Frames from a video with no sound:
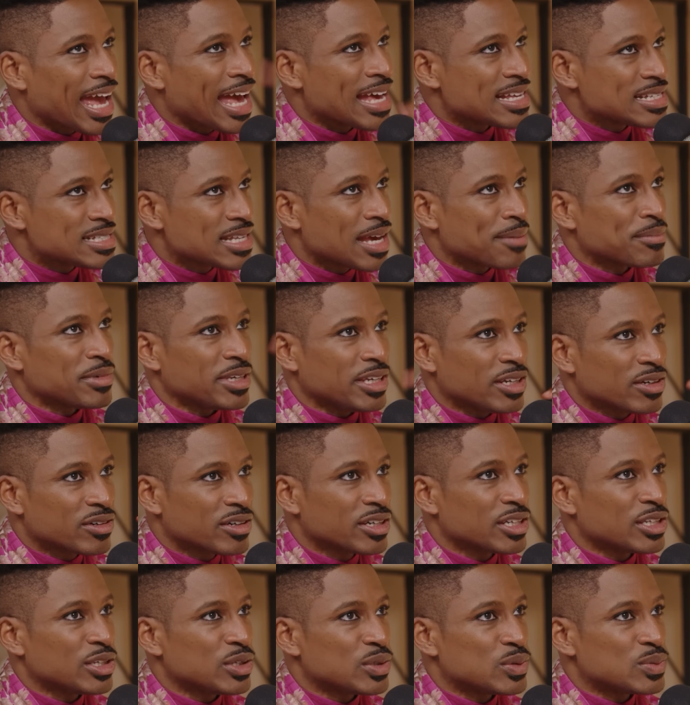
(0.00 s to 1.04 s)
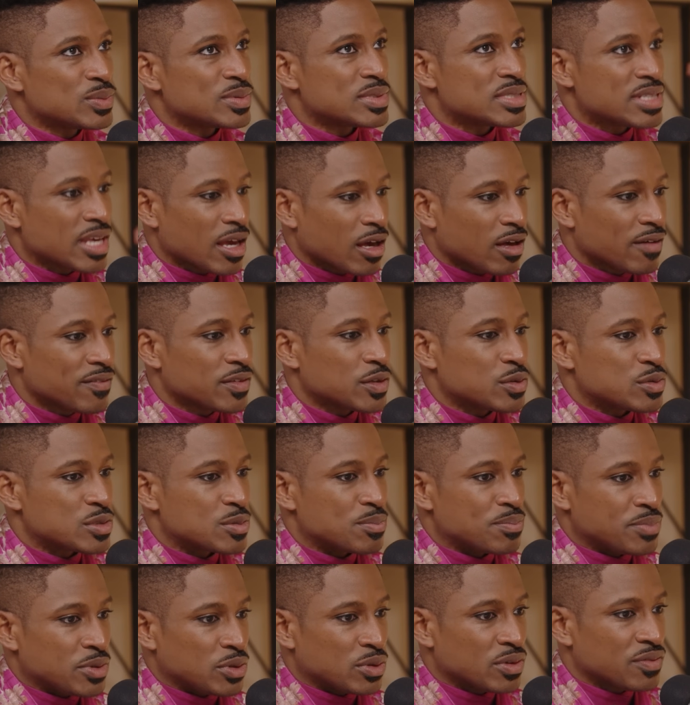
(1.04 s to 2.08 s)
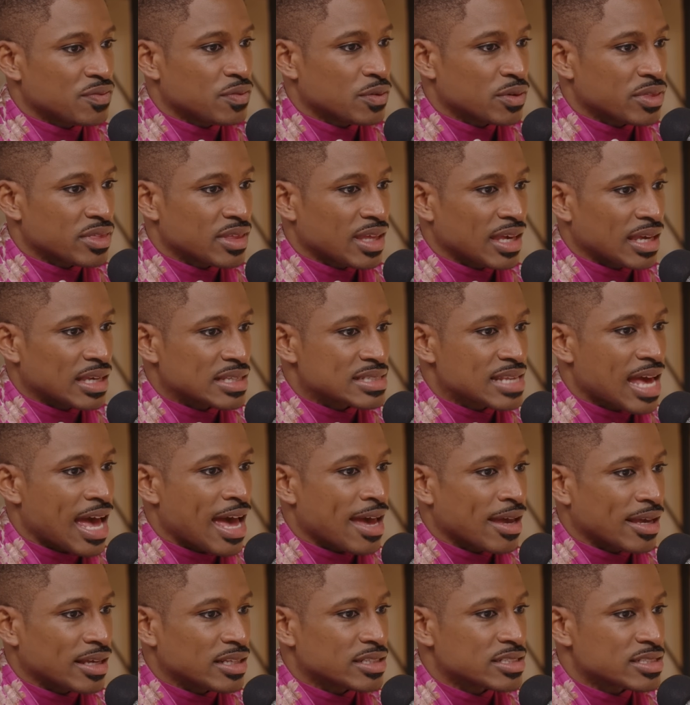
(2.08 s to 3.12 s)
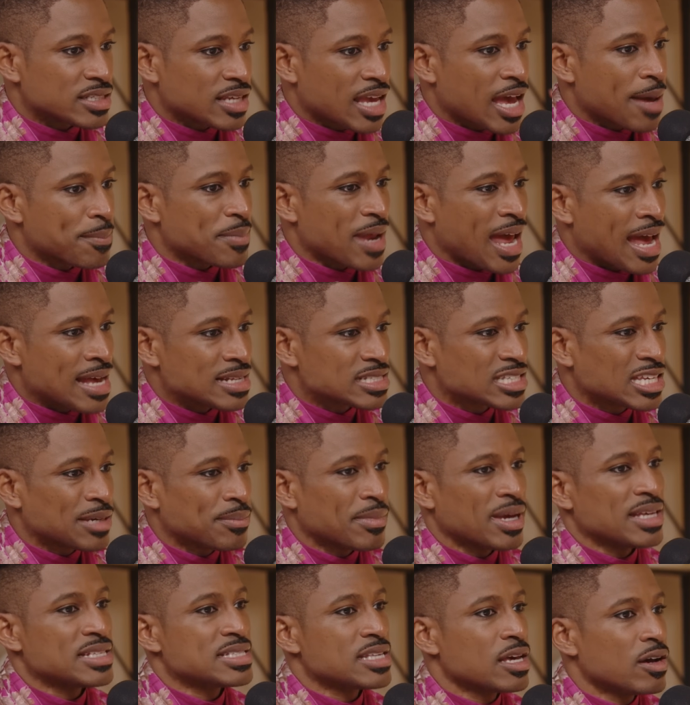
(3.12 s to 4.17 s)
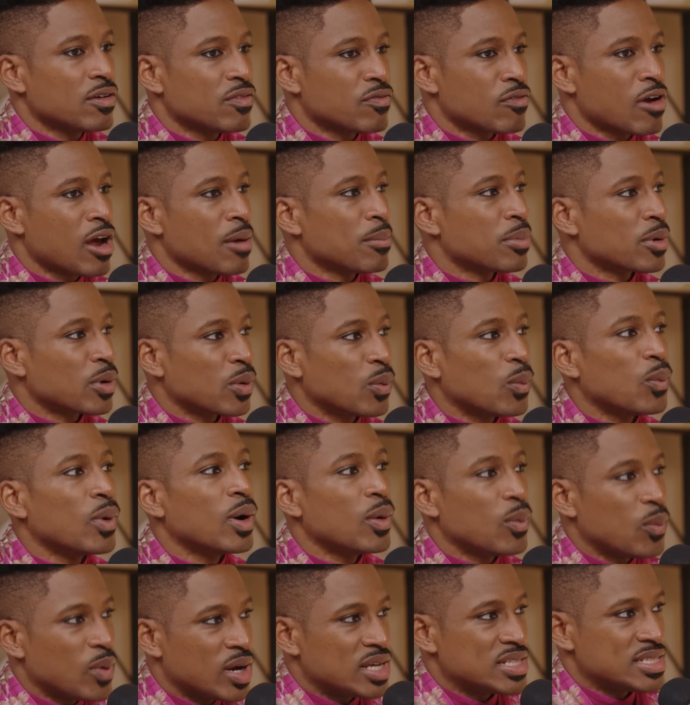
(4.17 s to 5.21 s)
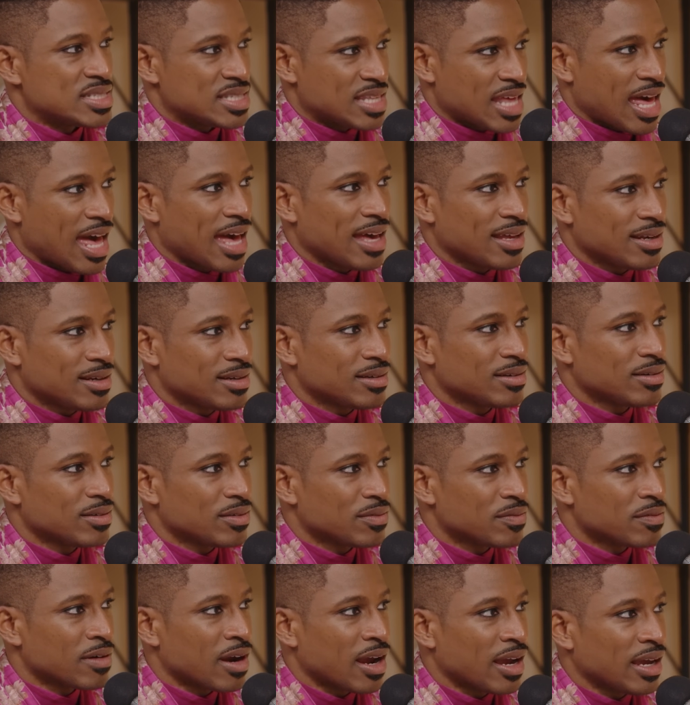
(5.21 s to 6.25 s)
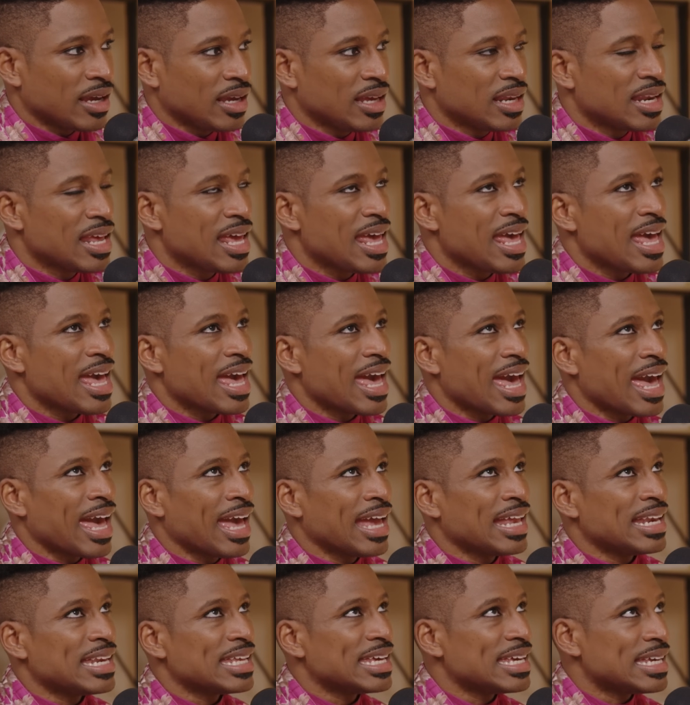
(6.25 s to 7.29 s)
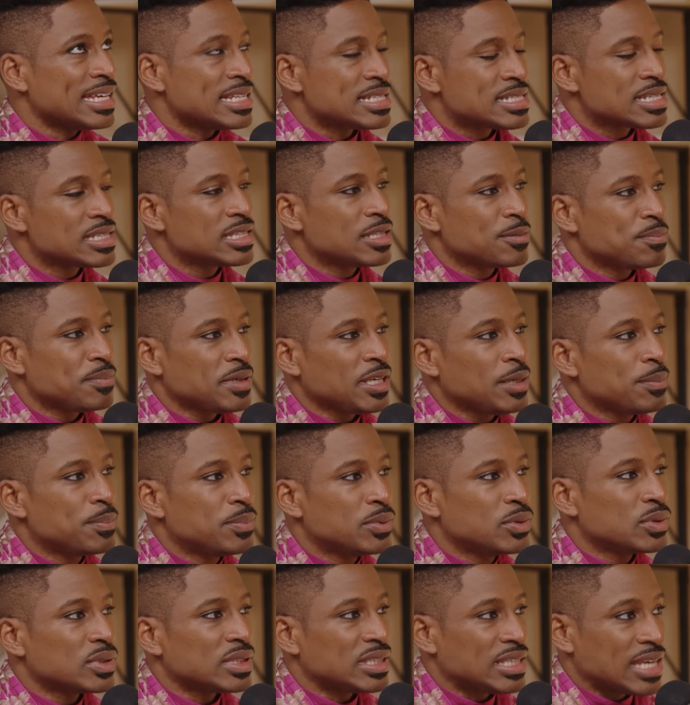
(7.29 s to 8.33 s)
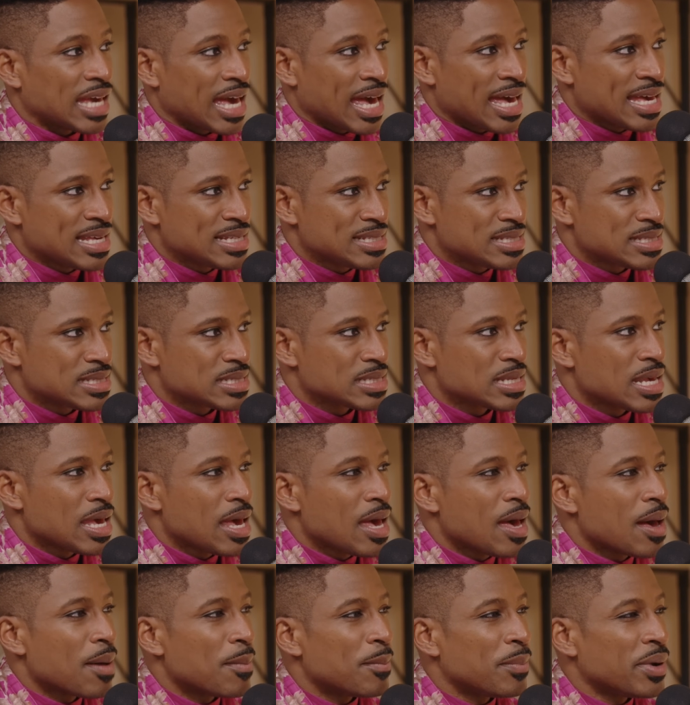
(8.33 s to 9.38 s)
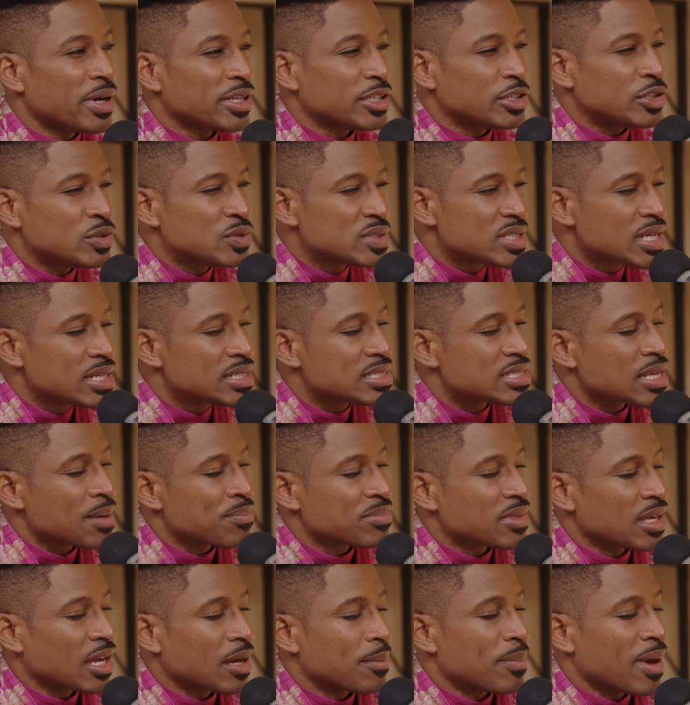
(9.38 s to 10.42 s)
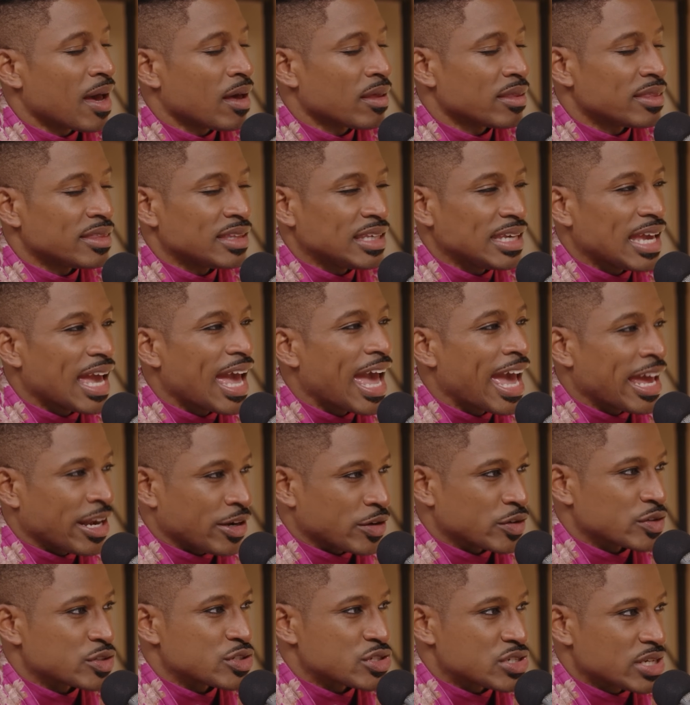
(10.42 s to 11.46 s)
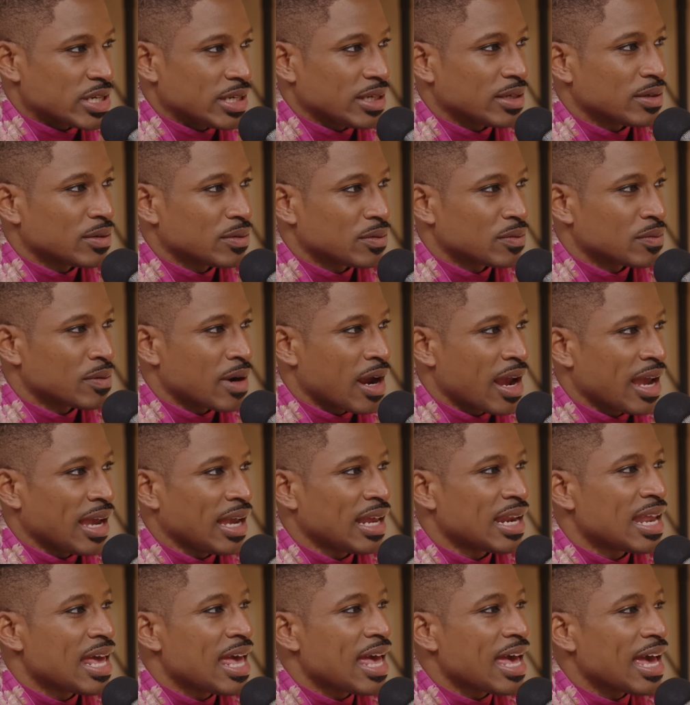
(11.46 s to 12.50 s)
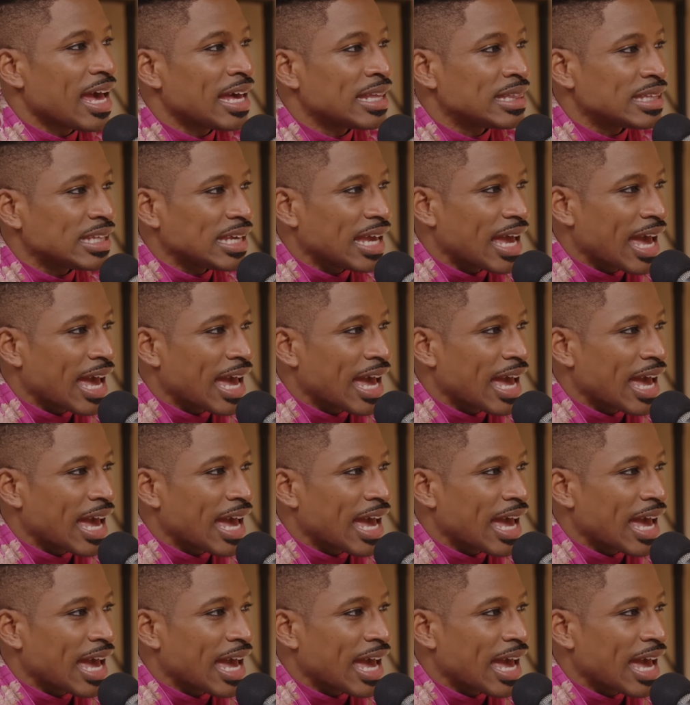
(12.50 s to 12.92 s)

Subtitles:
as I'm hearing you say all of those beautiful things, I kept asking myself, Robert, what was that? Right? And is it the people? Yes. But you said something about the energy, right? And the